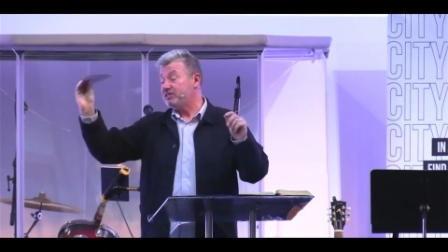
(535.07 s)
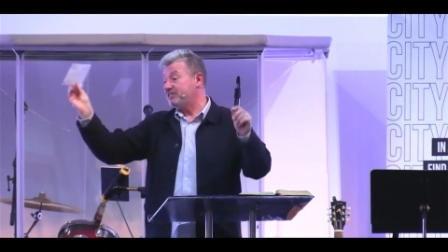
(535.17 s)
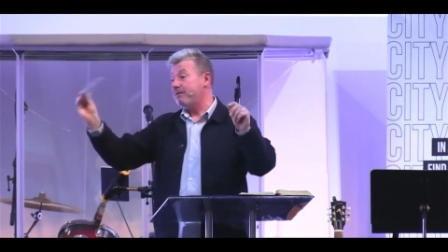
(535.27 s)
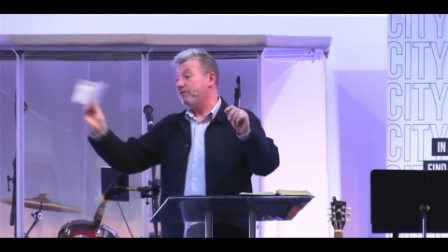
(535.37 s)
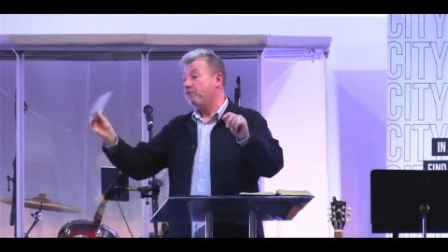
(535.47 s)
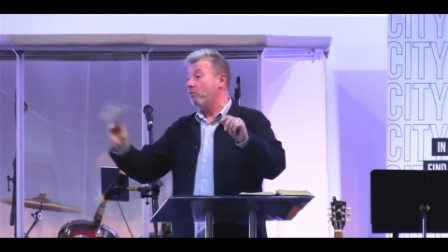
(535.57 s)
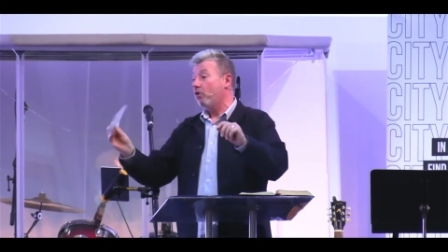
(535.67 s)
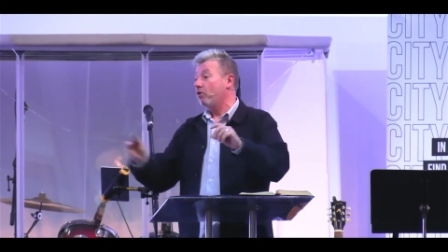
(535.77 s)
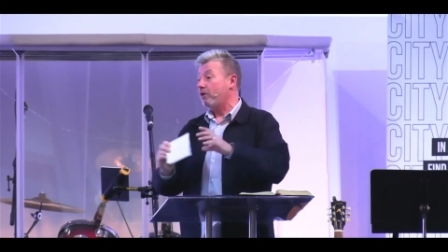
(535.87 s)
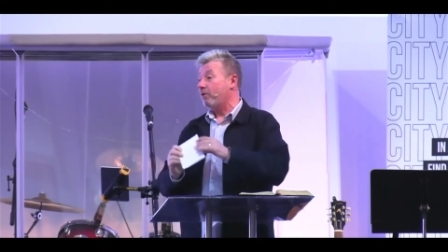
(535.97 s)
say before we
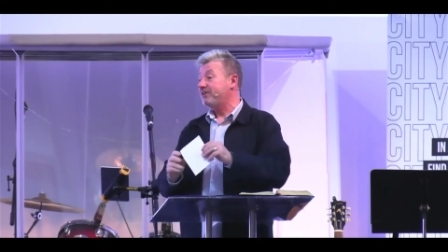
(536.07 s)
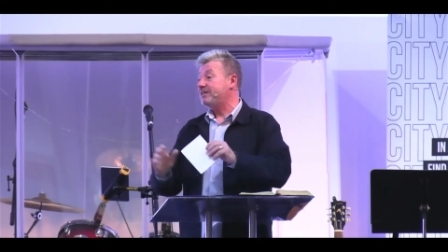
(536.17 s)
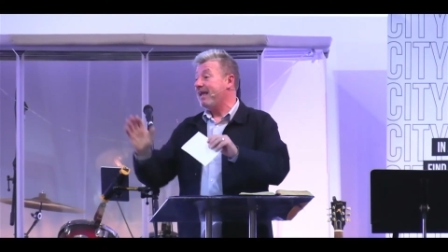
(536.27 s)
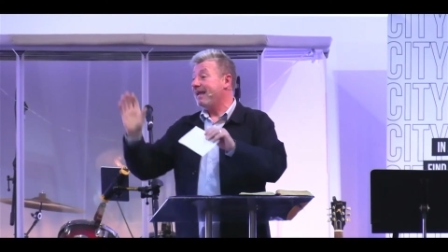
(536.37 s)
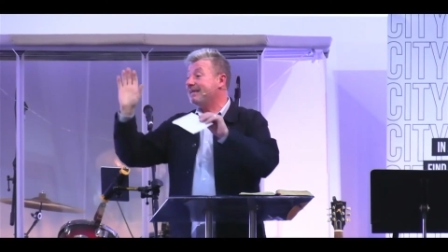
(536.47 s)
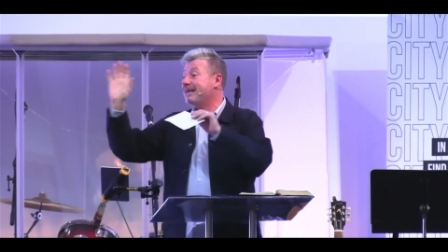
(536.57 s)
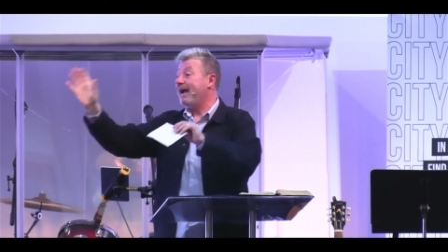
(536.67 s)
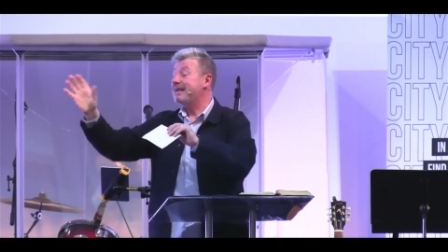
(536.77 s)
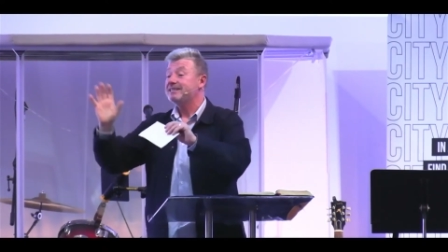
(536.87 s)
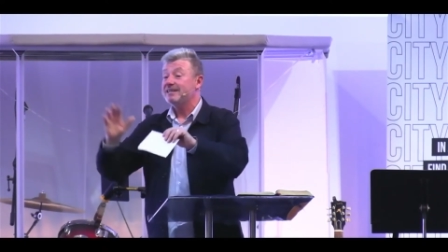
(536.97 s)
all get worried,
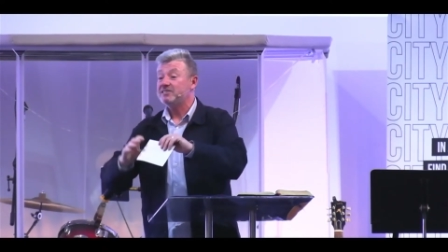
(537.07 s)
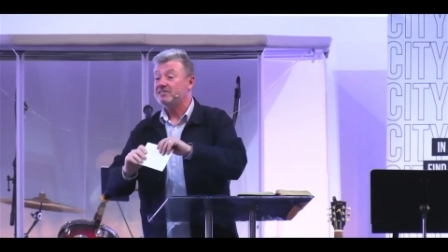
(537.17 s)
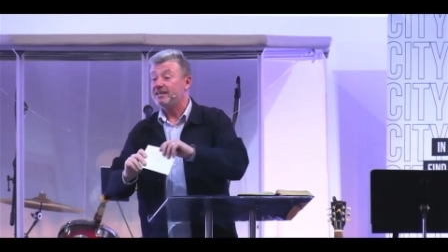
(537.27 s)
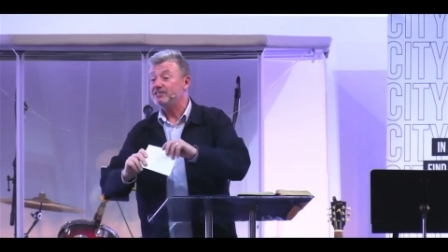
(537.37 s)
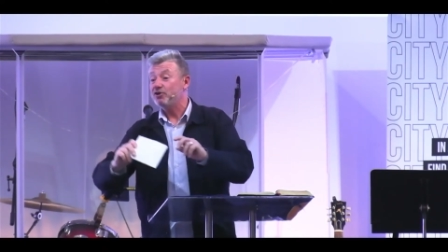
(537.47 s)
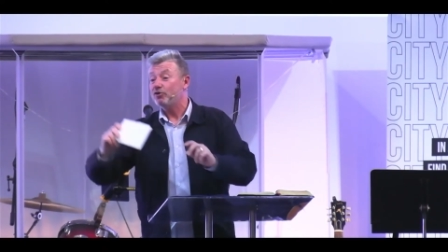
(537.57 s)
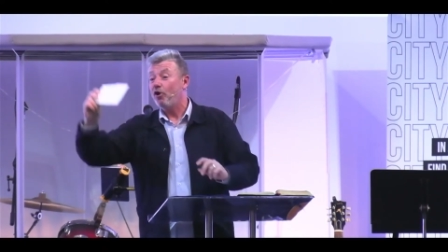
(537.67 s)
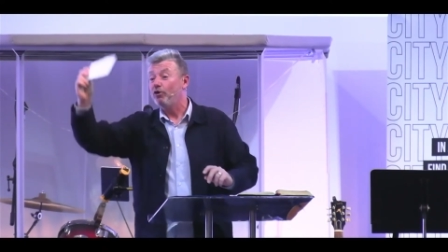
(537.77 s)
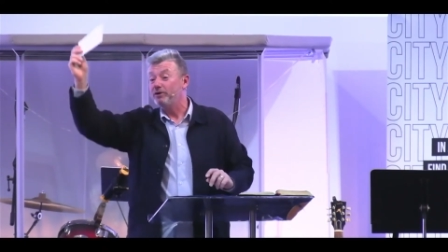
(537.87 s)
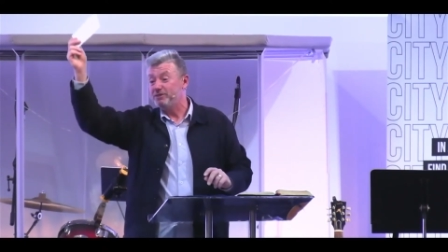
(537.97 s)
kindness is not
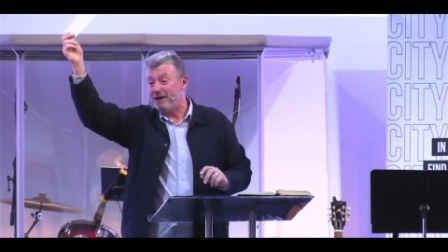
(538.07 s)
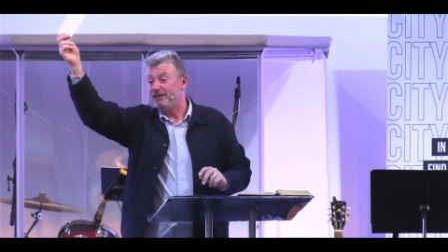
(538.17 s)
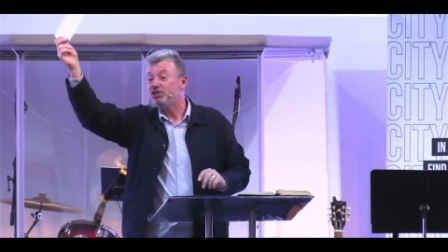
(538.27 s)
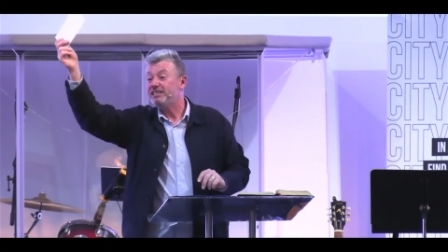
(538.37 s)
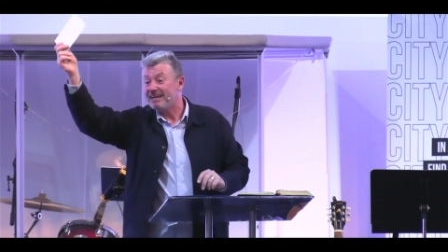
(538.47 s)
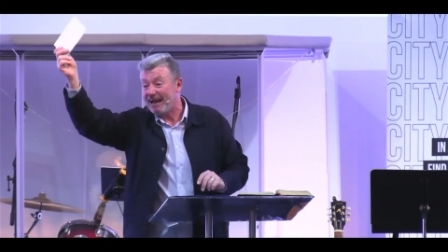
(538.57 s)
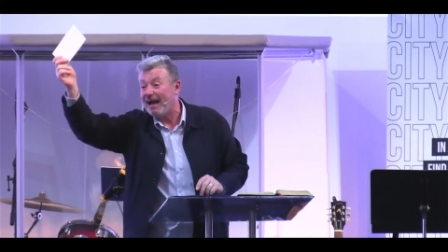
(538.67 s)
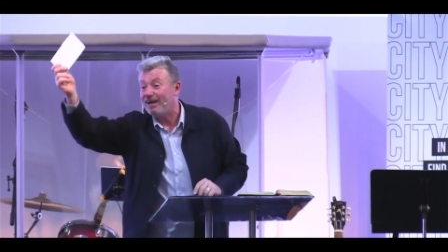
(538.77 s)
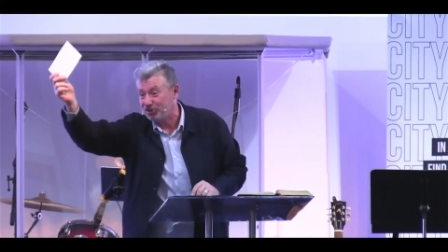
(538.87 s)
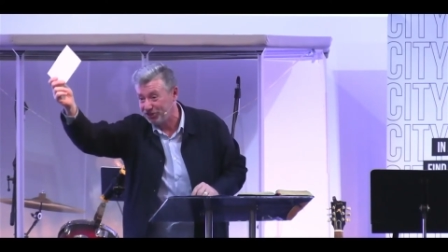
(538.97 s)
always measured in
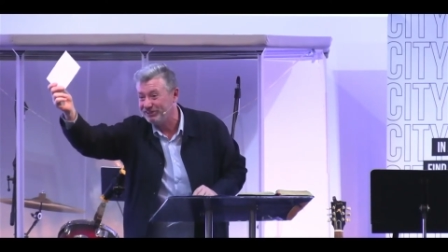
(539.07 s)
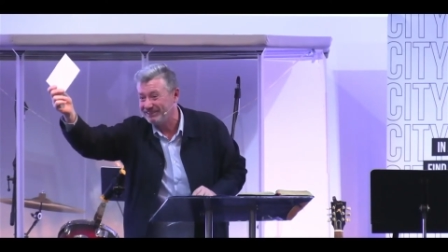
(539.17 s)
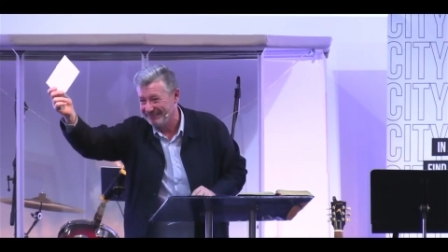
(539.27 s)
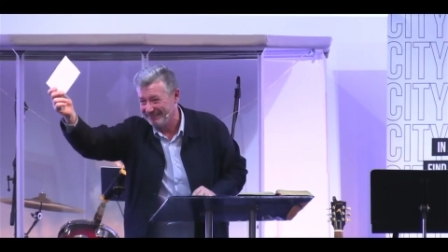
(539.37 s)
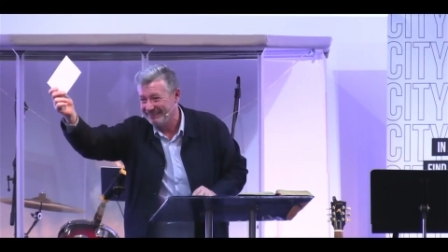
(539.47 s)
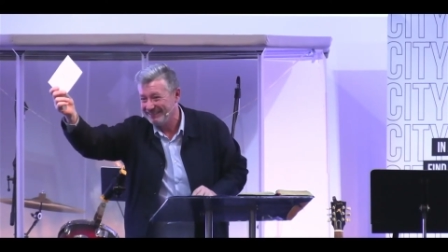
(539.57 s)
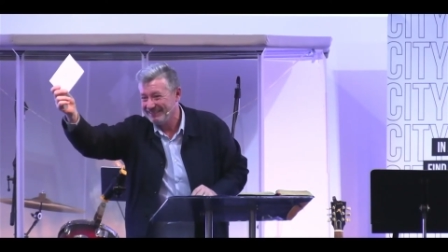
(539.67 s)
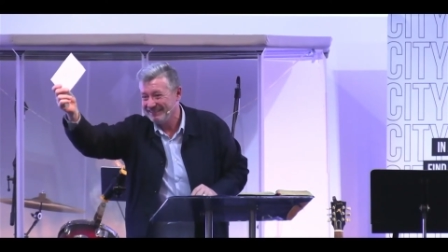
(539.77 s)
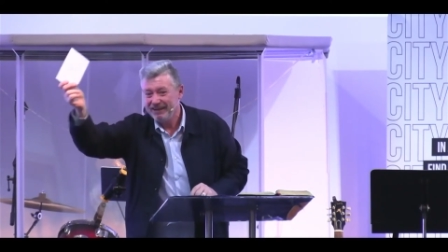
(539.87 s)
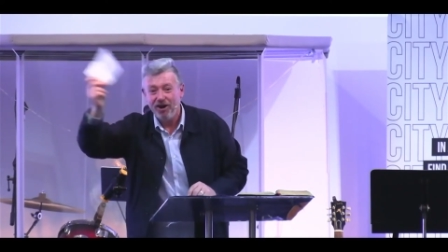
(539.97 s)
cash.
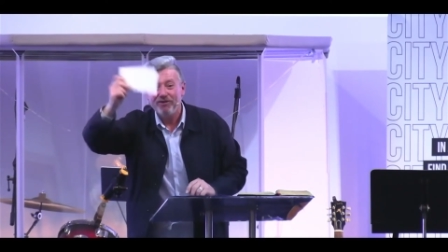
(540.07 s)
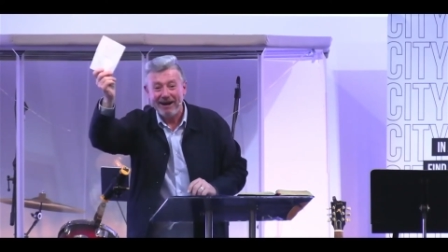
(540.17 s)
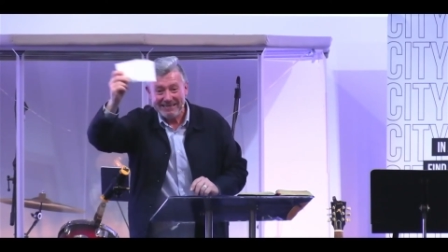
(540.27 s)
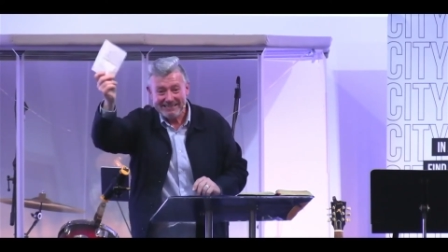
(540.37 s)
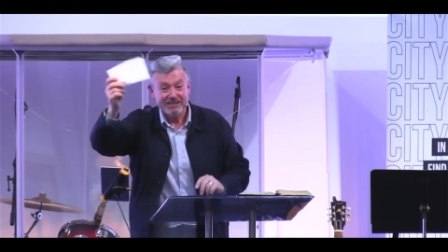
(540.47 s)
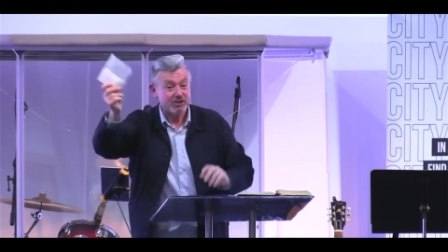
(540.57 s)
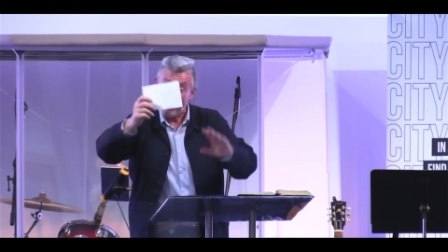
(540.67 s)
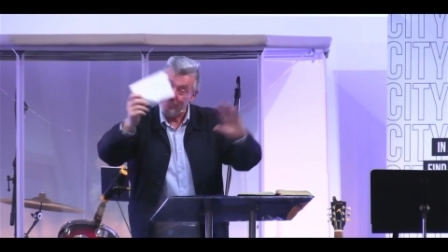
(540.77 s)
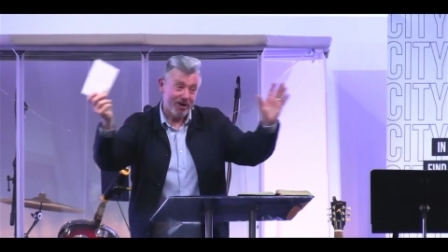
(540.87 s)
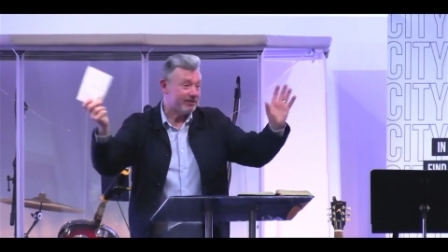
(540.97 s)
All right? So
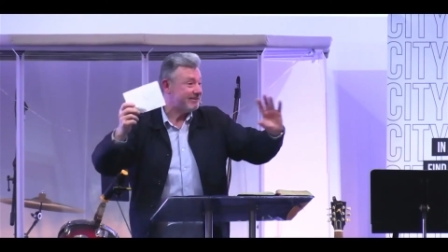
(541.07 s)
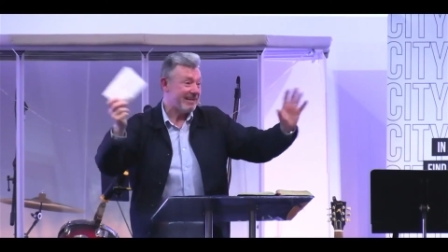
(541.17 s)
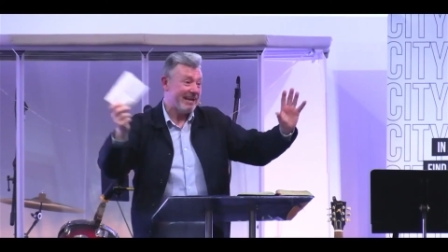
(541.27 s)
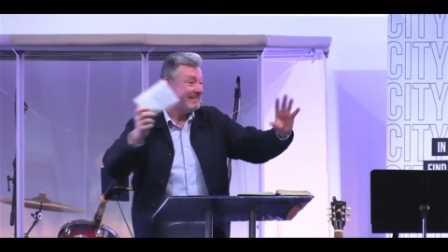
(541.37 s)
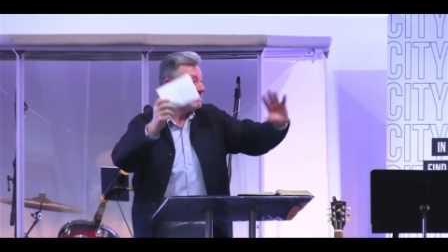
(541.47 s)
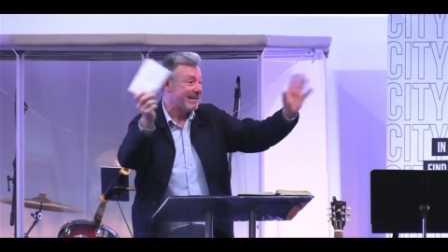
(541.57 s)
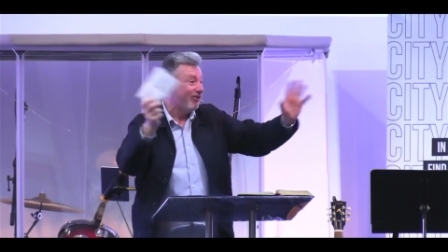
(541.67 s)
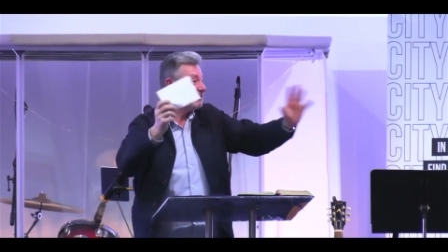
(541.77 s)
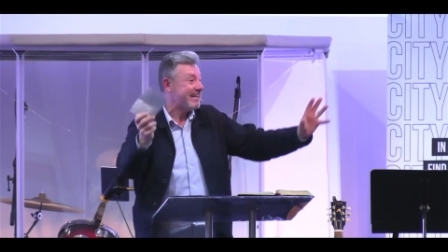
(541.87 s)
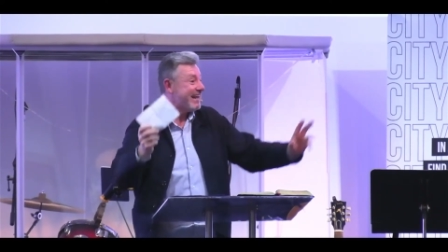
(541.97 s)
I'm not hinting
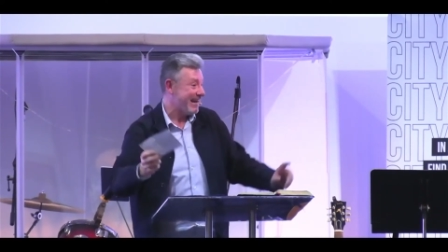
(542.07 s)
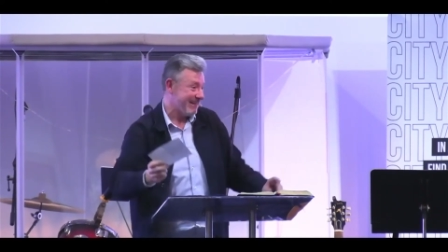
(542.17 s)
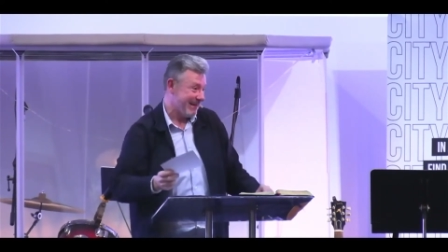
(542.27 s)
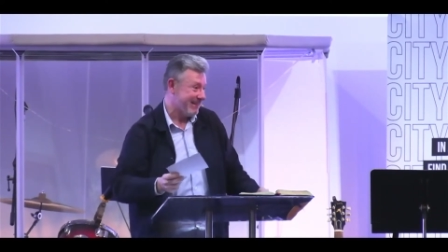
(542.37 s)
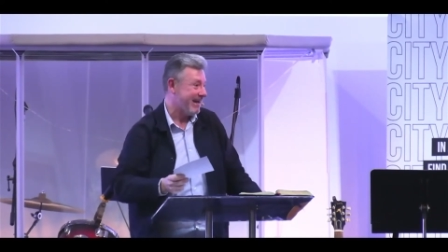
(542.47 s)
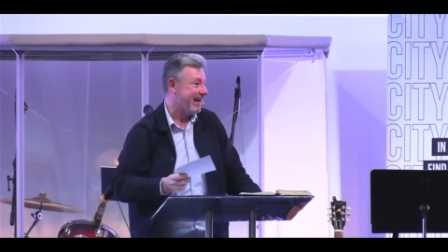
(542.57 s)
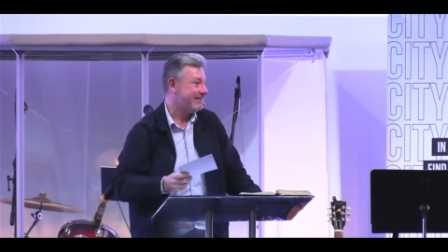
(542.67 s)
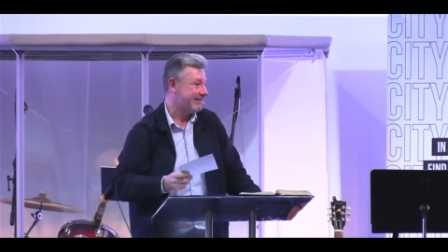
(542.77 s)
or saying anything like that.